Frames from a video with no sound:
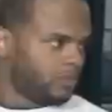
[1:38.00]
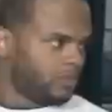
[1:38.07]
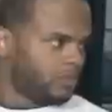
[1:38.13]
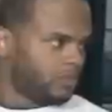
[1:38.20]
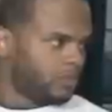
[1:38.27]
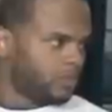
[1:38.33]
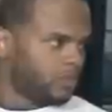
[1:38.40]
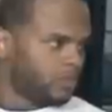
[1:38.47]

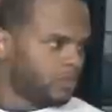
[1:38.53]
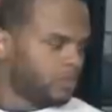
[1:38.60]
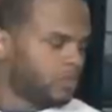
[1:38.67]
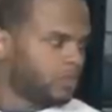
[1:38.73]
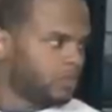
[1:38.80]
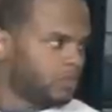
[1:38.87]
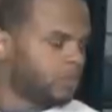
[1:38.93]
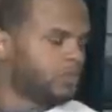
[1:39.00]

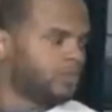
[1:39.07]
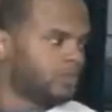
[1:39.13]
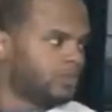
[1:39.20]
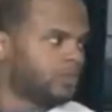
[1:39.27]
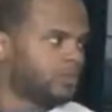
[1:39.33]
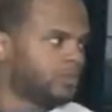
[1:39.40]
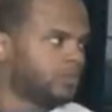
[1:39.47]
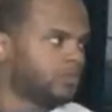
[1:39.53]

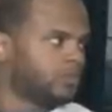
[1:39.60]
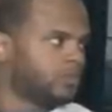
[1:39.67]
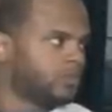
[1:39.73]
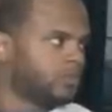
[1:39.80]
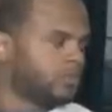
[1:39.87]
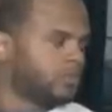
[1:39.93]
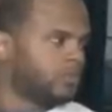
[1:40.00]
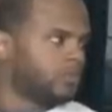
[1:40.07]

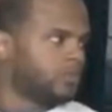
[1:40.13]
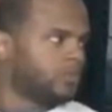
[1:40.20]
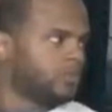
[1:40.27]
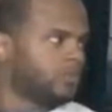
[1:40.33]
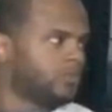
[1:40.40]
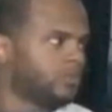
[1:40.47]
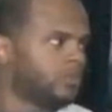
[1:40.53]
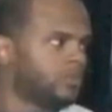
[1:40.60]

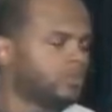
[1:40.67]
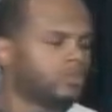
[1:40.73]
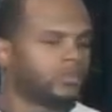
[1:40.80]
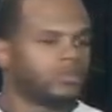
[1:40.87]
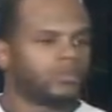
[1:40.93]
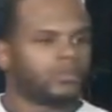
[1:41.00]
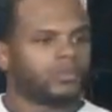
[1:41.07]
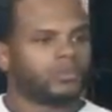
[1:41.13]

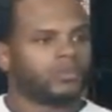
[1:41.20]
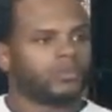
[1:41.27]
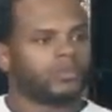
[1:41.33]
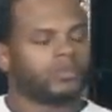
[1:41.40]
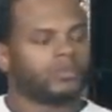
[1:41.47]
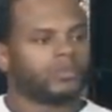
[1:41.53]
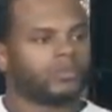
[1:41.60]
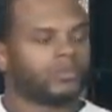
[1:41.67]

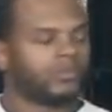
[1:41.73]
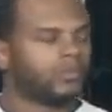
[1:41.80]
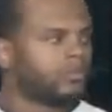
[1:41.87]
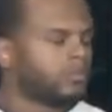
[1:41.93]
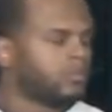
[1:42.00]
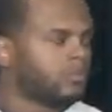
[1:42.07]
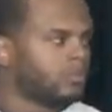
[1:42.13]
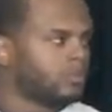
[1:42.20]

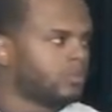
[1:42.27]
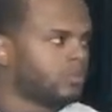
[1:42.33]
(not speaking)